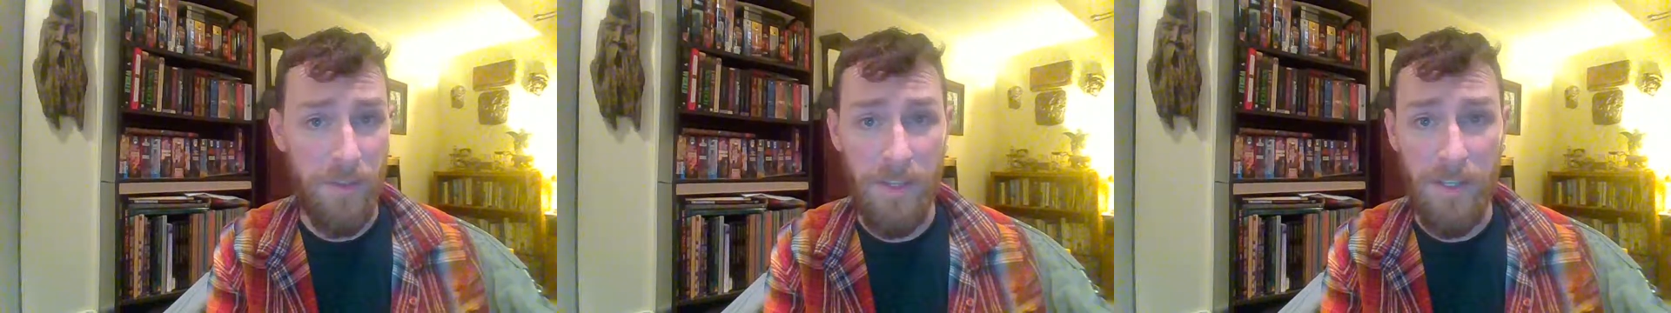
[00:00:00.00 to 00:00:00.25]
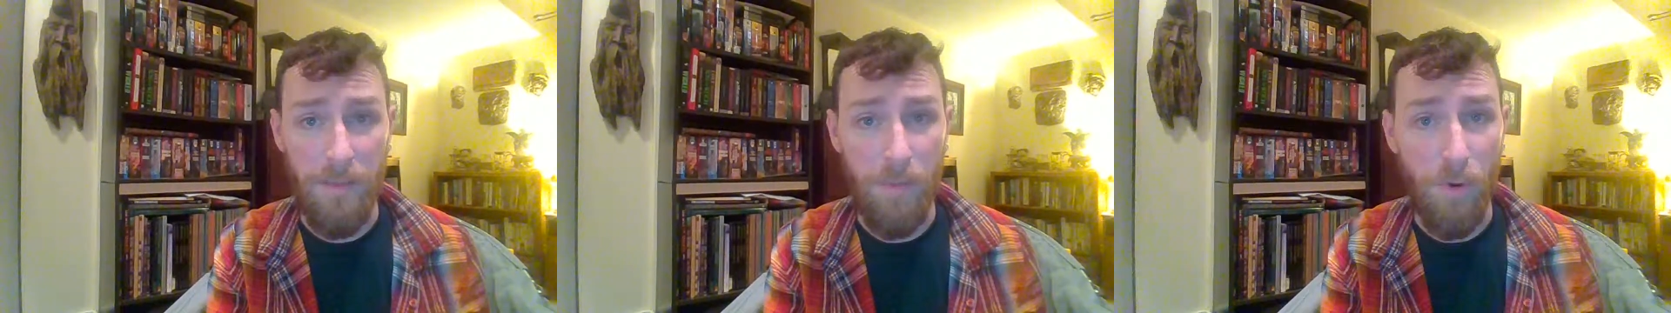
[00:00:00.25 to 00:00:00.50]

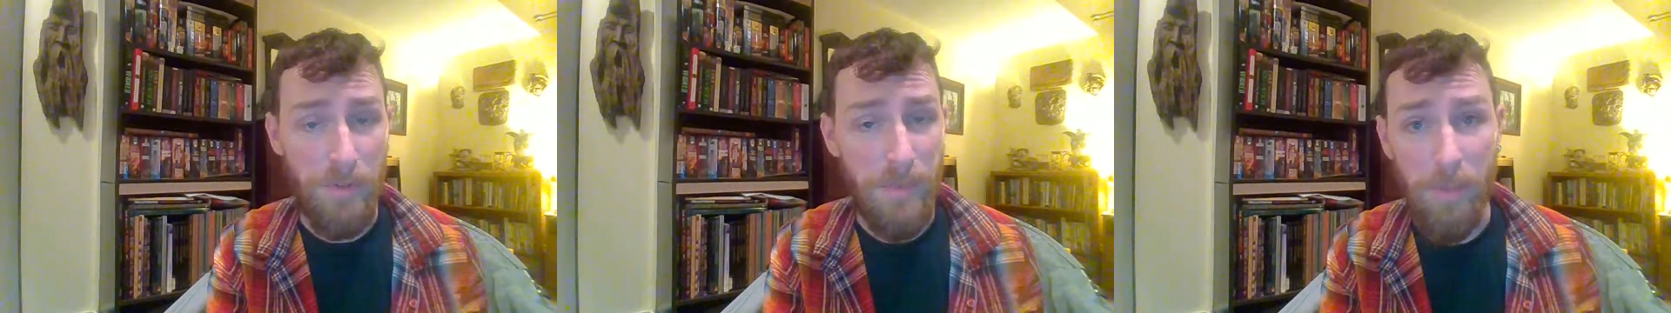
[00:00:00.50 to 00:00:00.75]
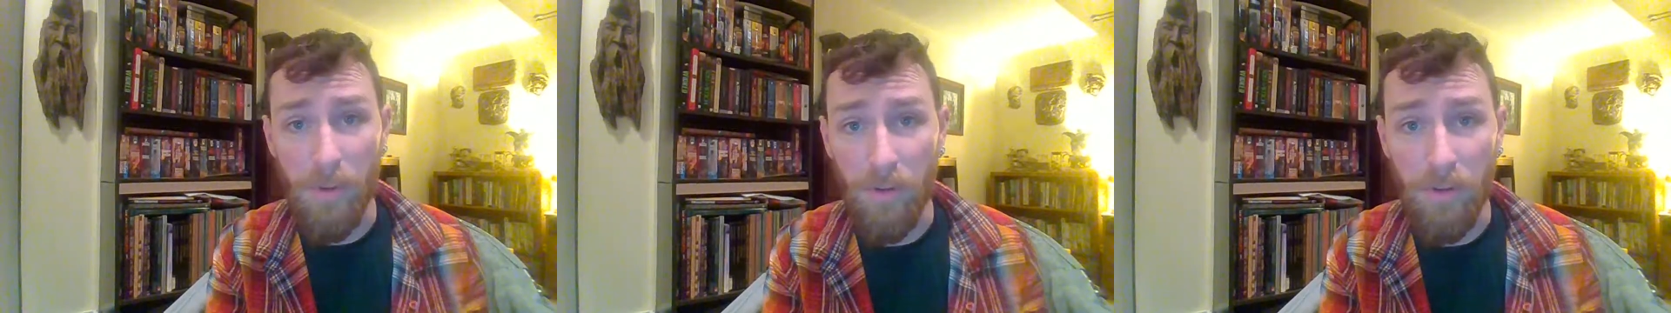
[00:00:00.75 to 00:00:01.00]
than most
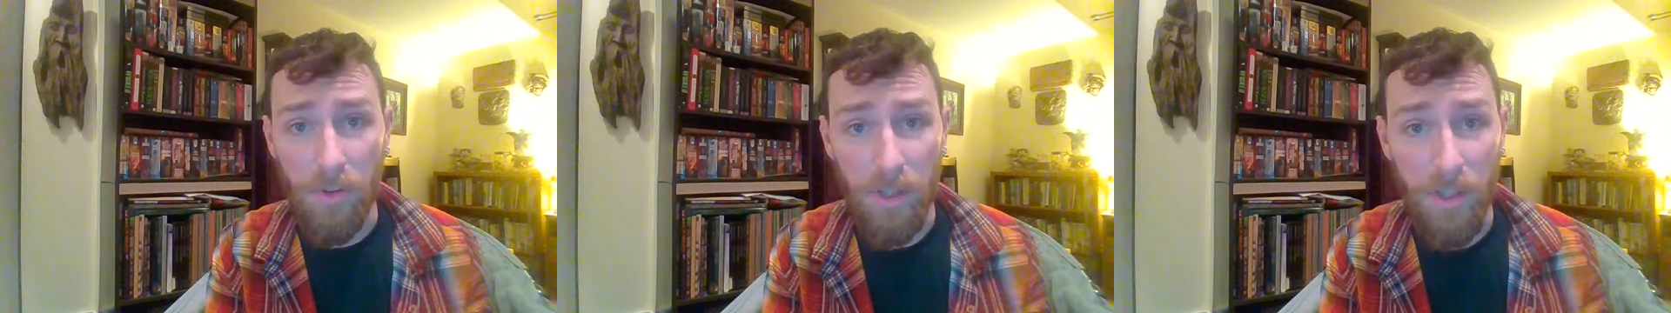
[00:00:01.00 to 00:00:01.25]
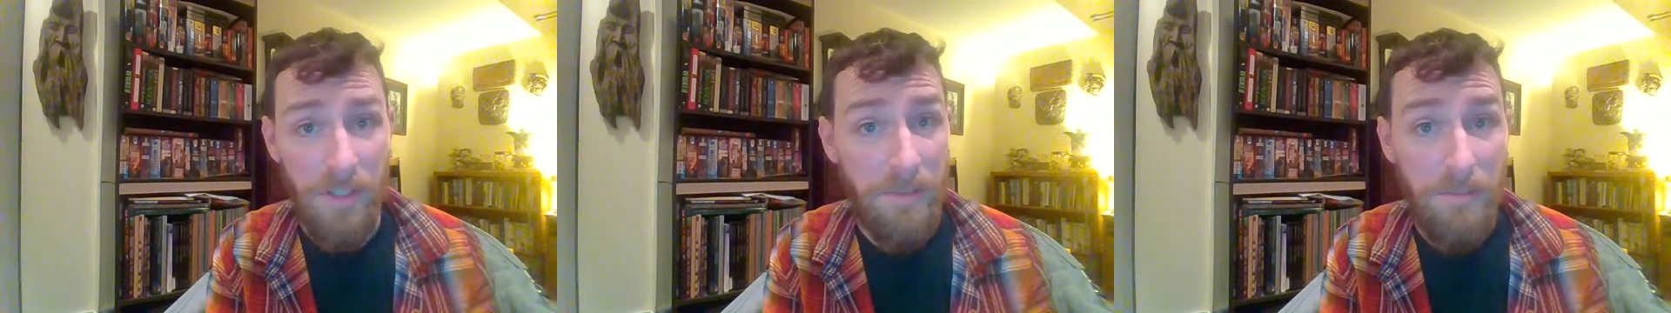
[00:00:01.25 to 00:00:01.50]
people
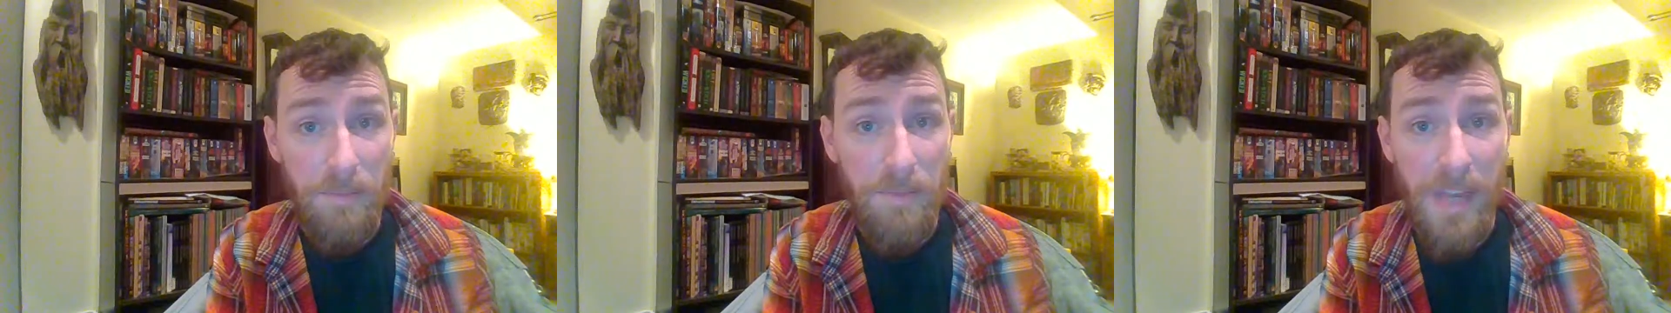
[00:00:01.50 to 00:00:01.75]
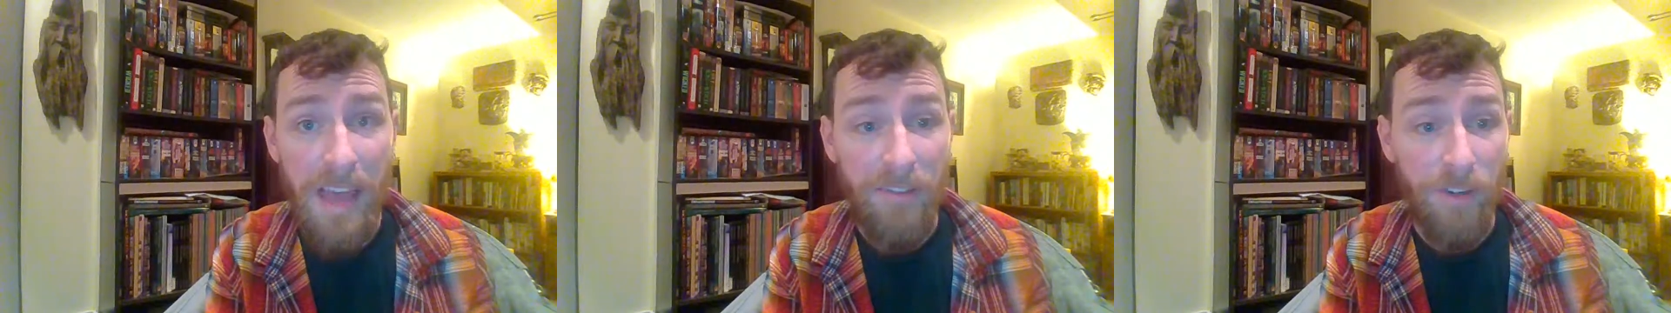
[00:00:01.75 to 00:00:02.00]
could
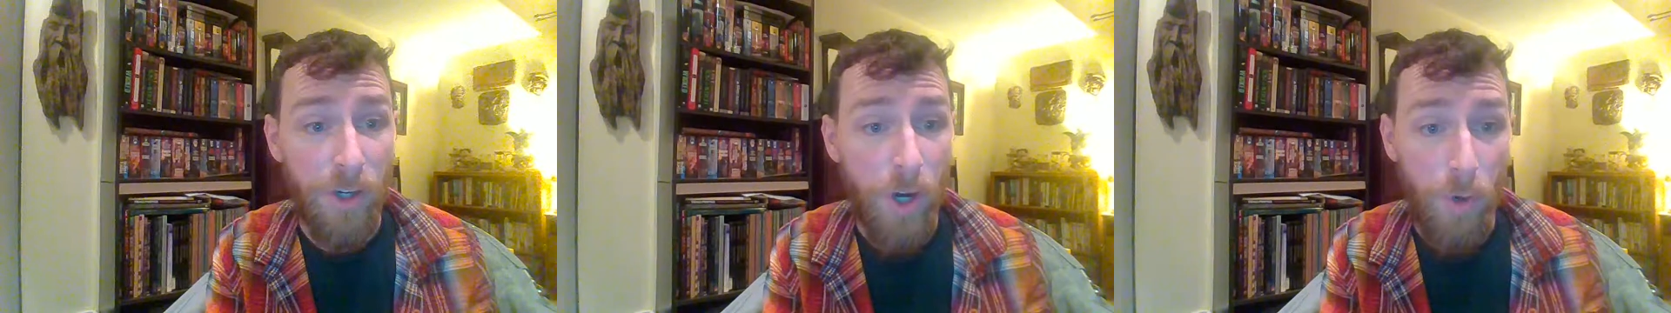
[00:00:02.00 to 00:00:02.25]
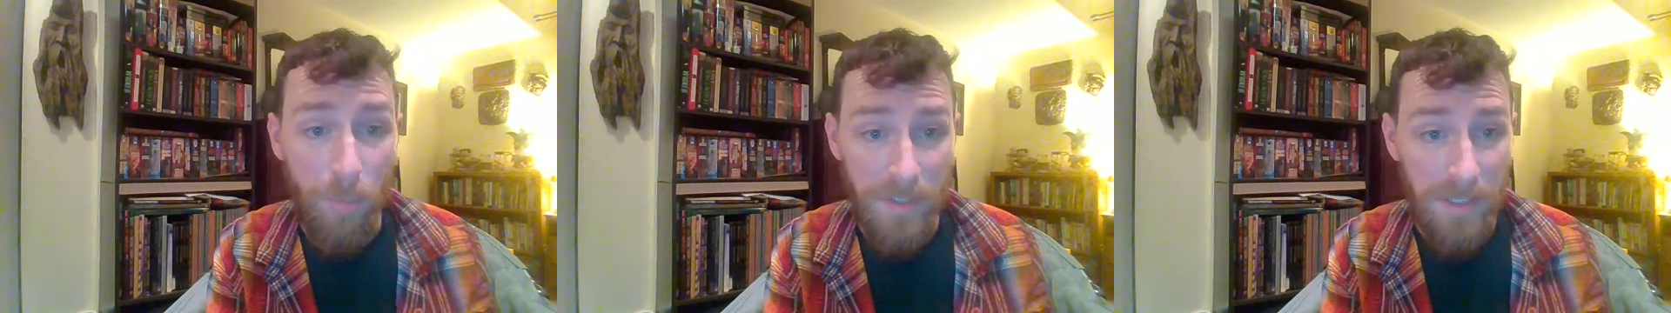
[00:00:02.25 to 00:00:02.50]
ever
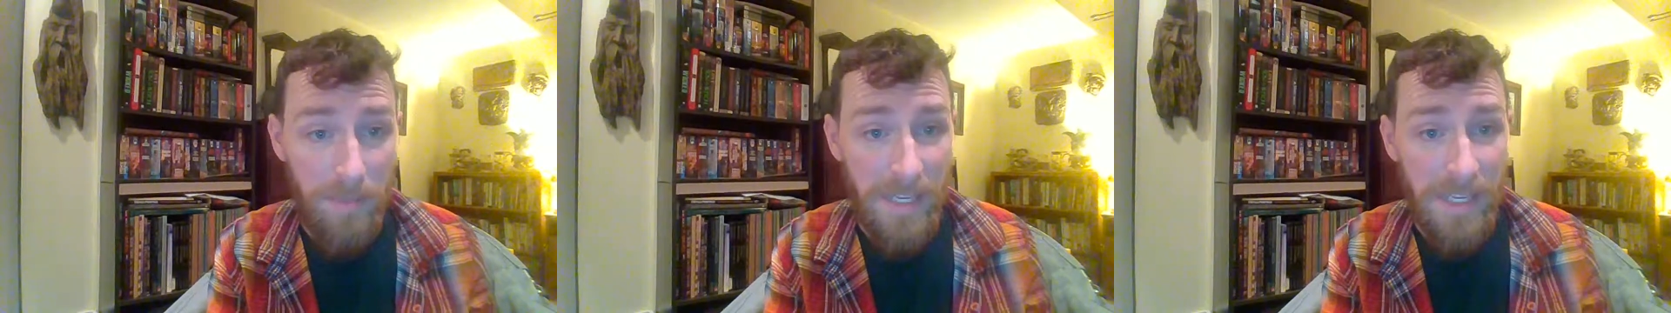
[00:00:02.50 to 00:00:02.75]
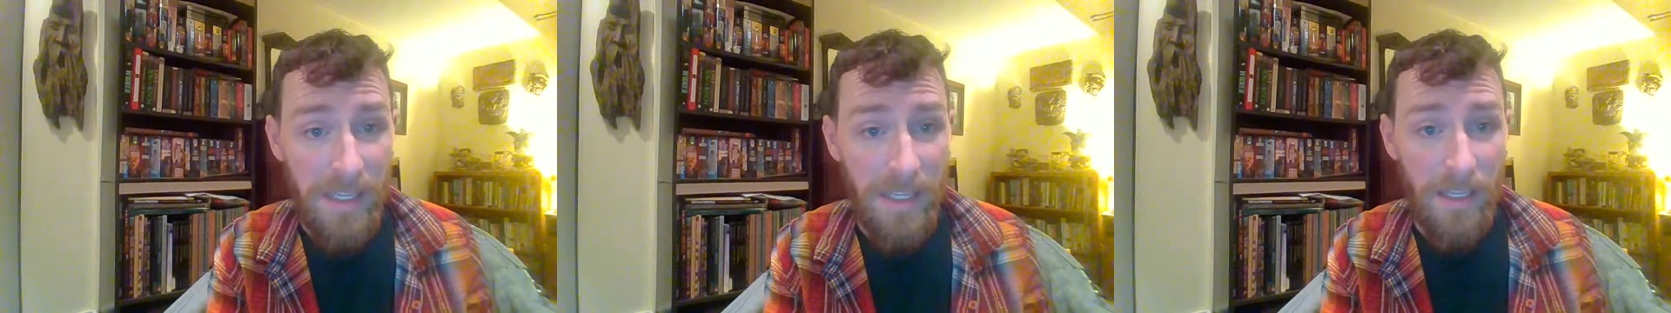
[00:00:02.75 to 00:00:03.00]
hope to
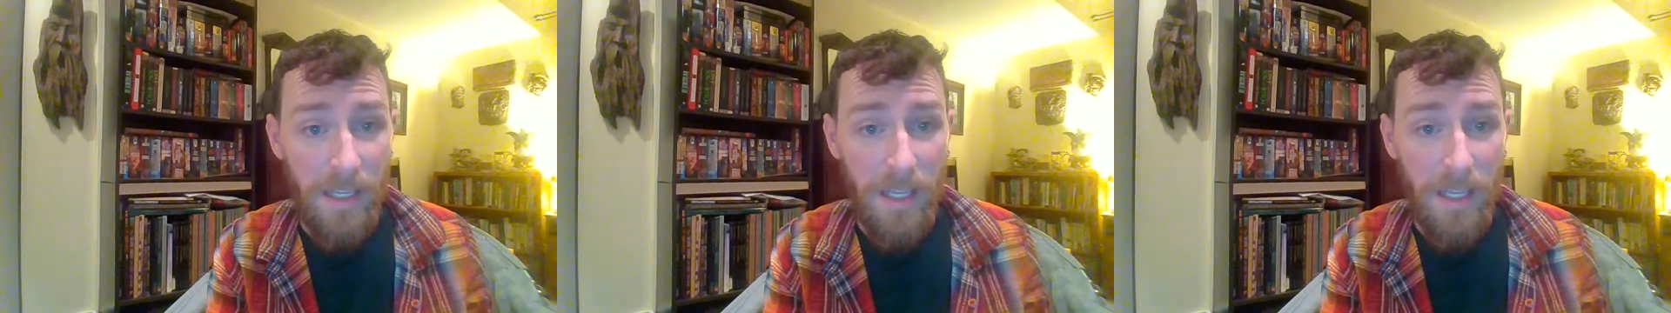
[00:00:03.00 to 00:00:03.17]
be.